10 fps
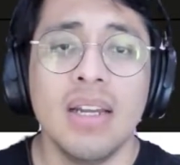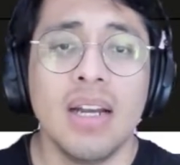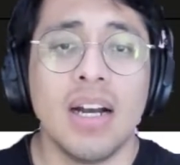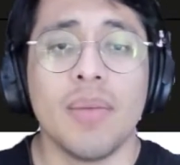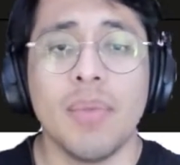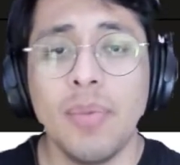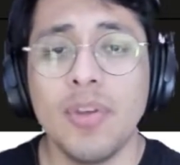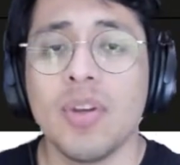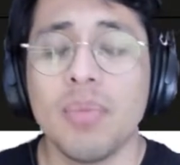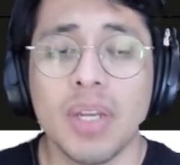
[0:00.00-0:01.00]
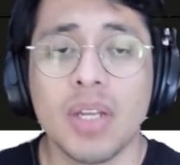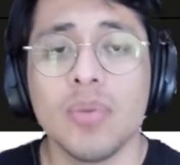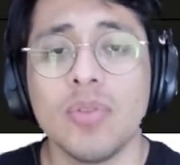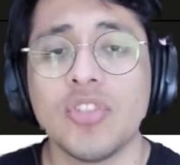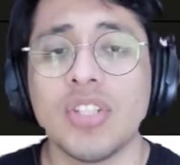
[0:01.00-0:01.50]
Maybe you can pick up
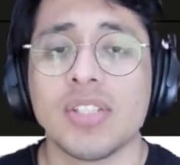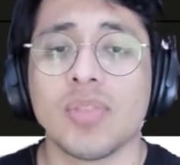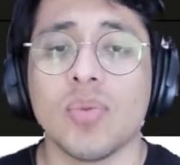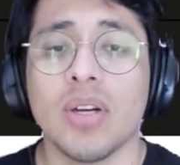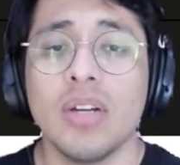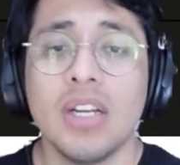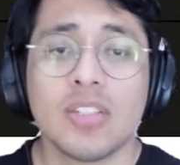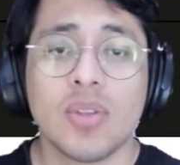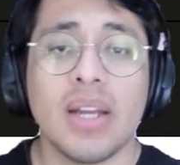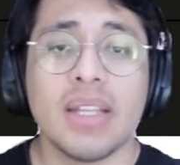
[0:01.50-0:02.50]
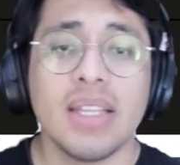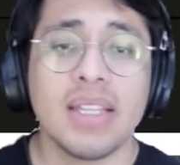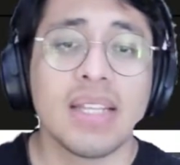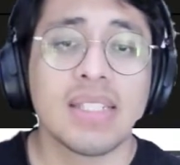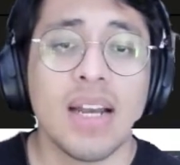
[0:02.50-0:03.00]
Lucian as well. So I think
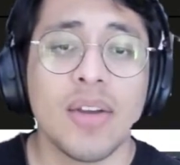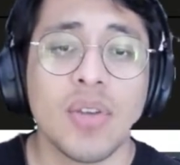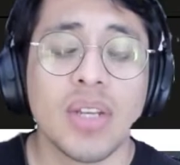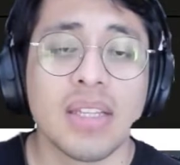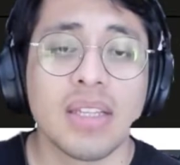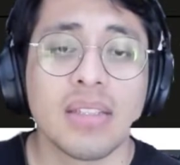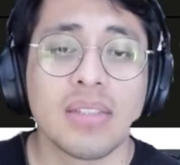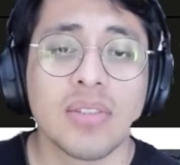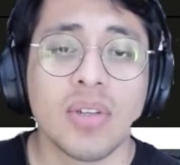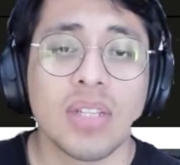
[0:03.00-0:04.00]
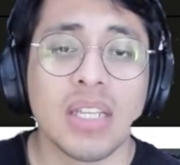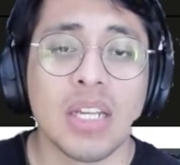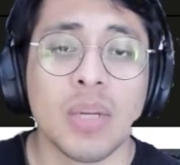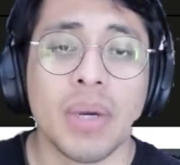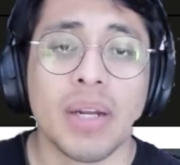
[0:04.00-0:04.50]
that's how you can start thinking
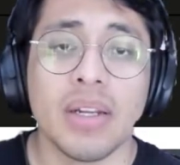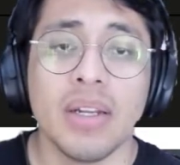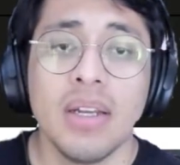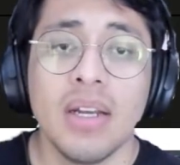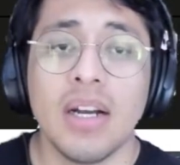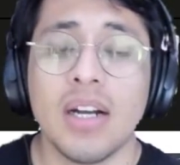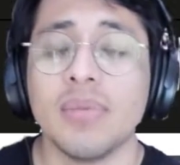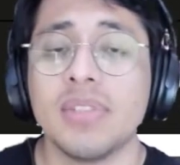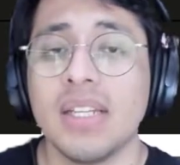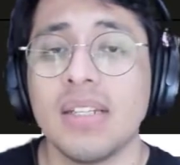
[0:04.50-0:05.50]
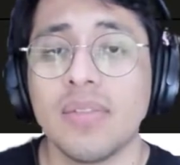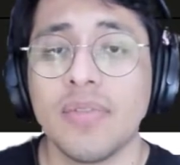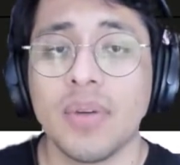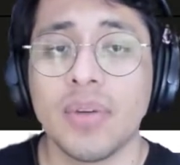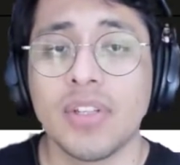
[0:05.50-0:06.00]
about it. Zed is a
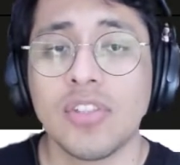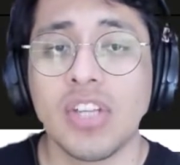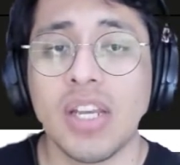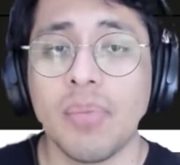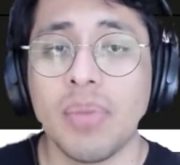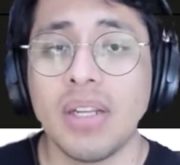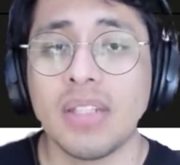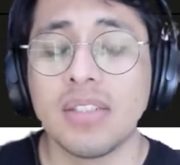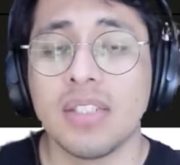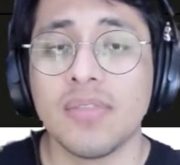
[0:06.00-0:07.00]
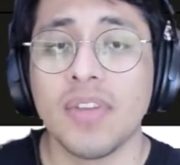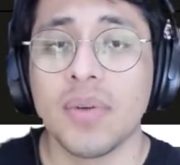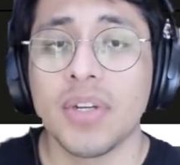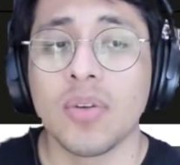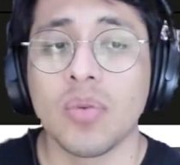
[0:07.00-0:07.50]
very good champion. He's very
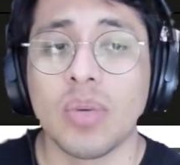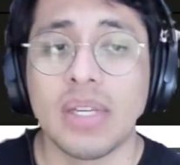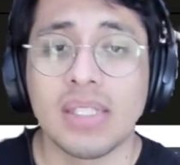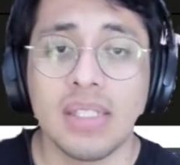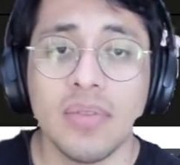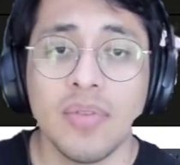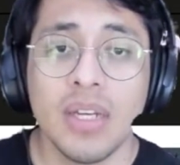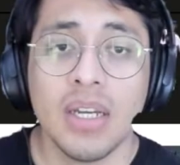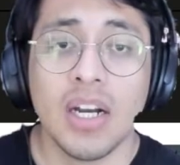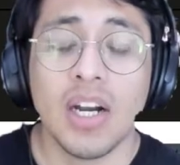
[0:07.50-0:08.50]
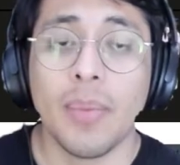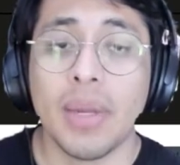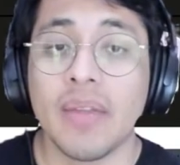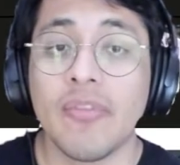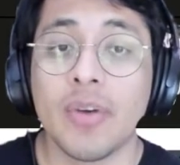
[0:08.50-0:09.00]
aggressive,
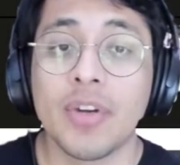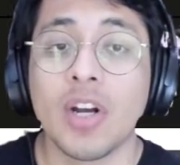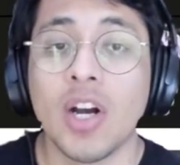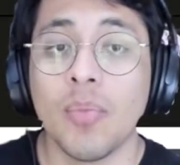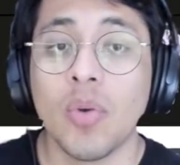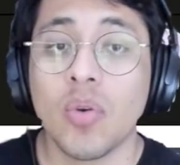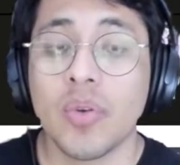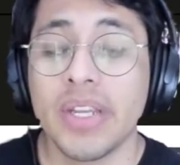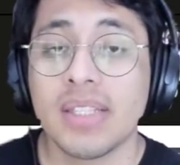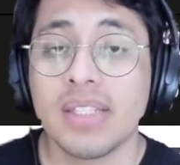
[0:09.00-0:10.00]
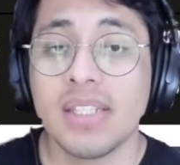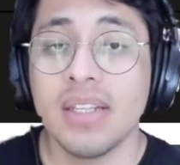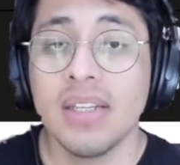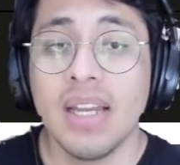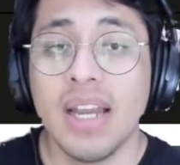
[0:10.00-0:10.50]
and very combo oriented,
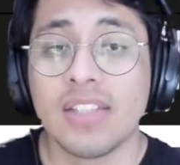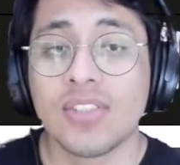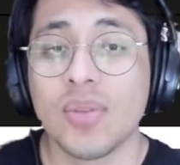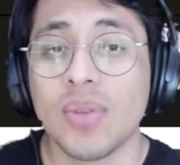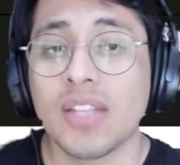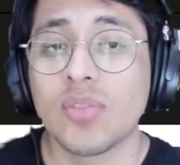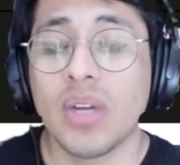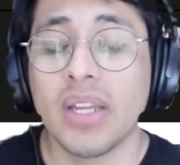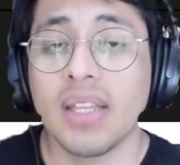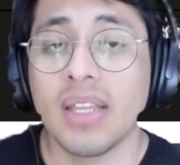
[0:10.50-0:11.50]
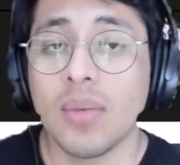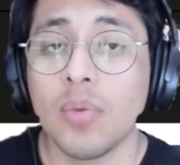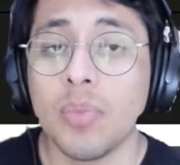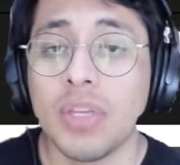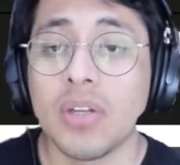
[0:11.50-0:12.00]
and so that's why I think he would
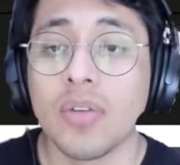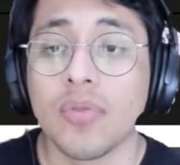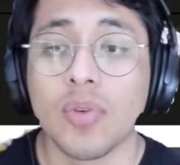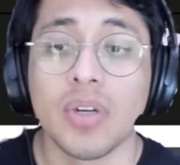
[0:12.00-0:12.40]
be good for